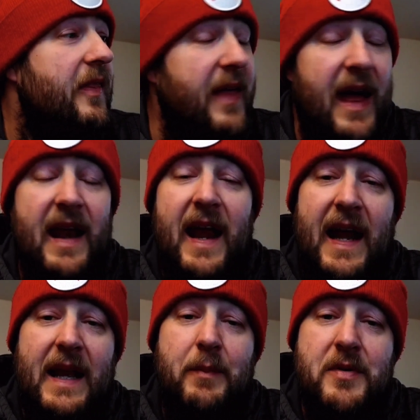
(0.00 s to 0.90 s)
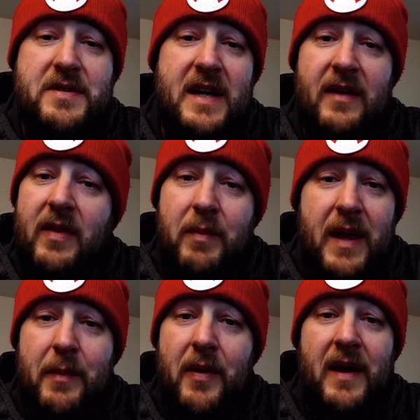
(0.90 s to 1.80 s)
that 80% of the
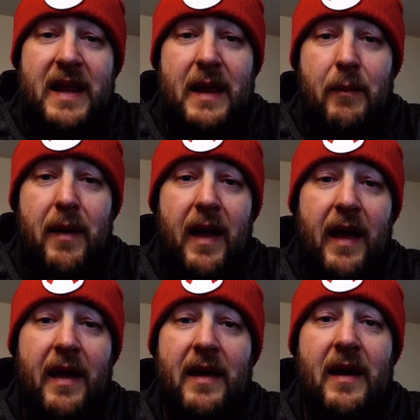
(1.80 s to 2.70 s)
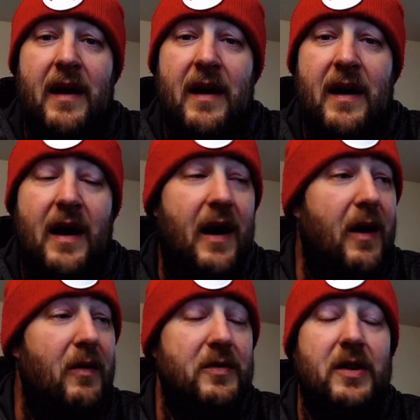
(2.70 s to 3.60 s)
people on eBay
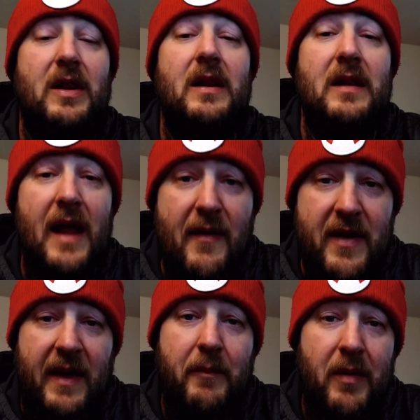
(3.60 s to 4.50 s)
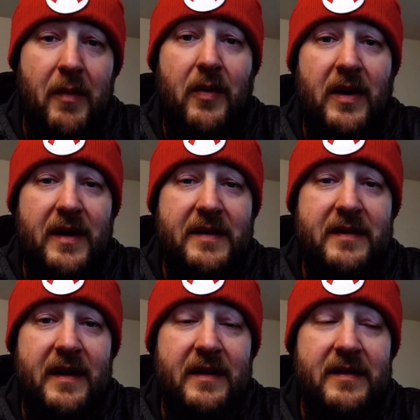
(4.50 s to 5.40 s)
are loving promoted
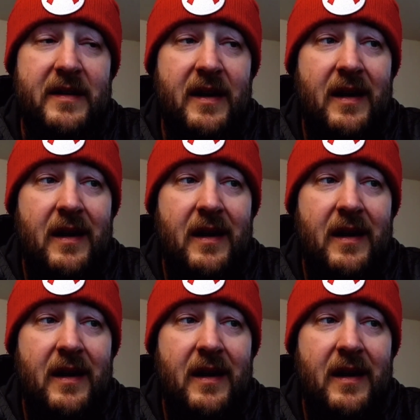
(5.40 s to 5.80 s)
listings.